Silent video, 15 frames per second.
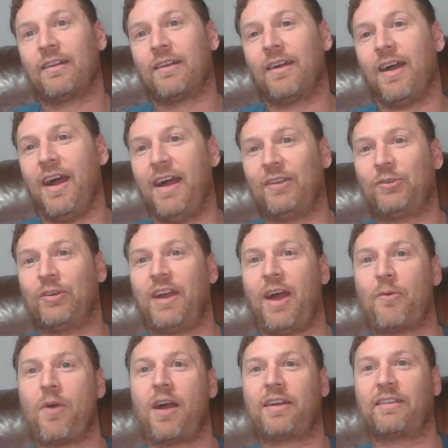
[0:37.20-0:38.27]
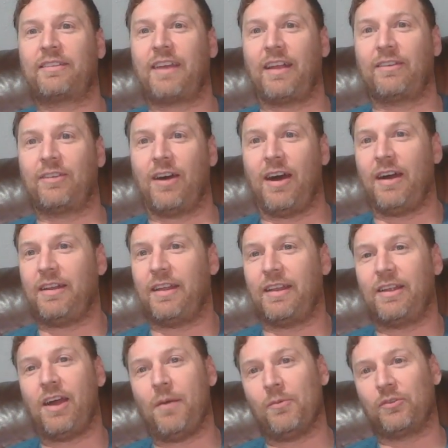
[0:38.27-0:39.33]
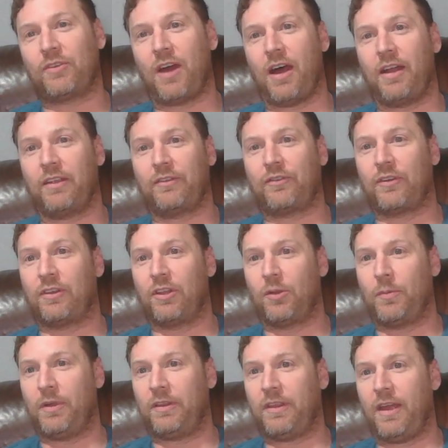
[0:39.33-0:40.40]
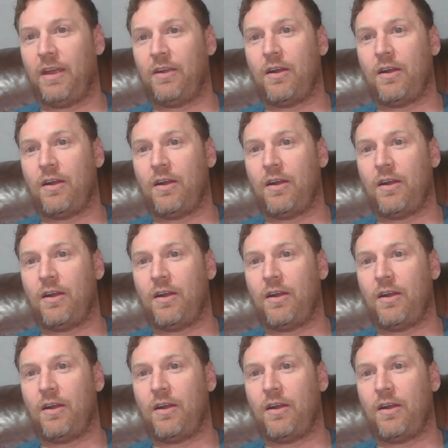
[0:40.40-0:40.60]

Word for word: Alright, so we got rocket skates on, and he almost caught us for a little bit there.